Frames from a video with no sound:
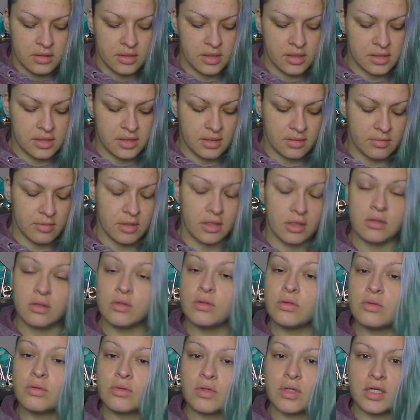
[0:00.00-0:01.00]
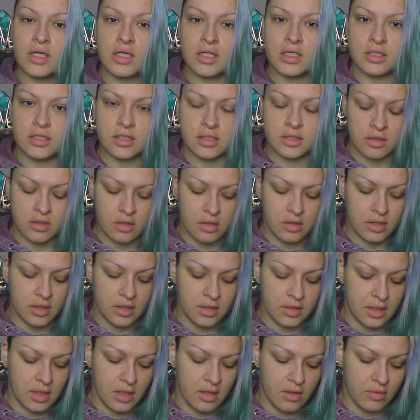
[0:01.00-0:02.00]
This is something new that I saw
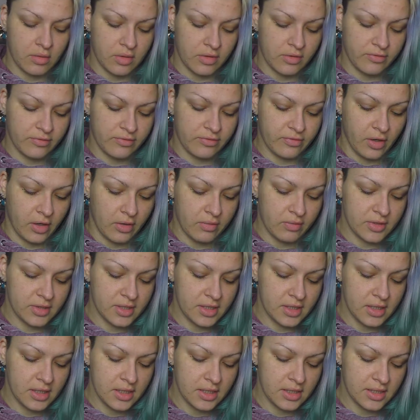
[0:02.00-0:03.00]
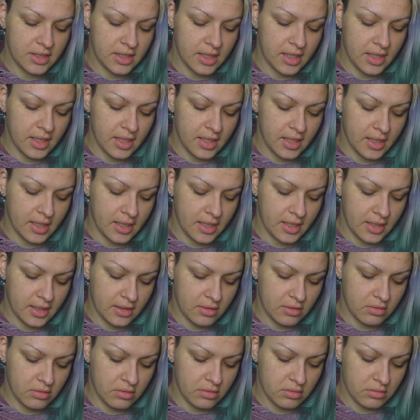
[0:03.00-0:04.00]
in our pharmacies,
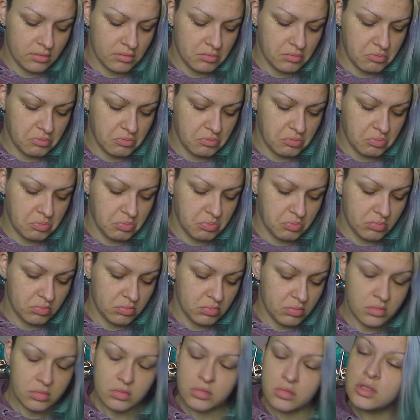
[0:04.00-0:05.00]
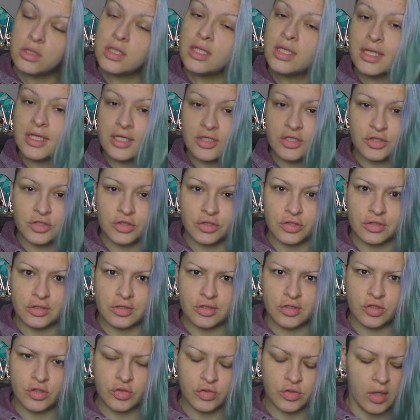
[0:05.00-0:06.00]
and let's
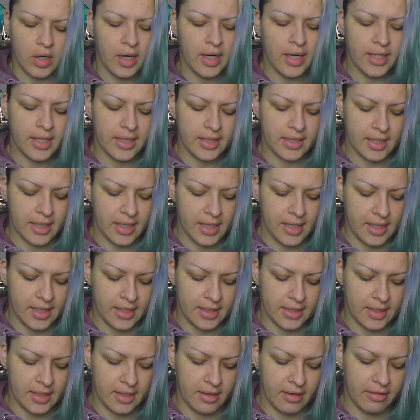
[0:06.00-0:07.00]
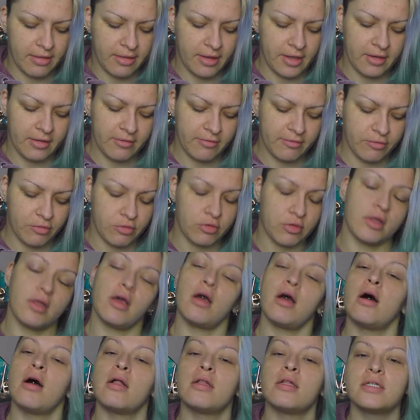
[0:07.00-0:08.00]
just try it. And I think for the
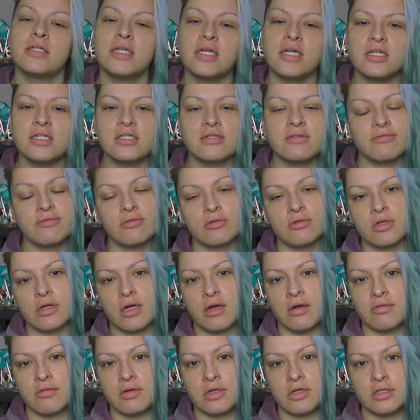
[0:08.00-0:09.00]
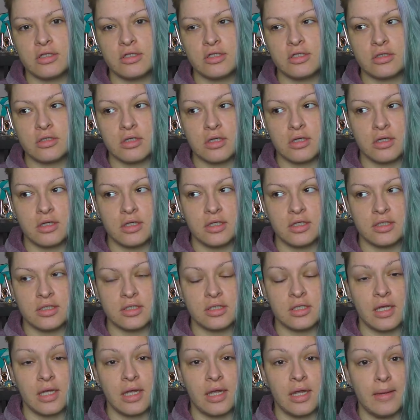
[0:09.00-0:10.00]
holidays, full coverage
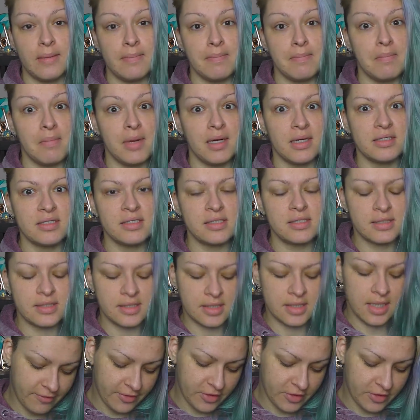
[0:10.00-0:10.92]
is a must.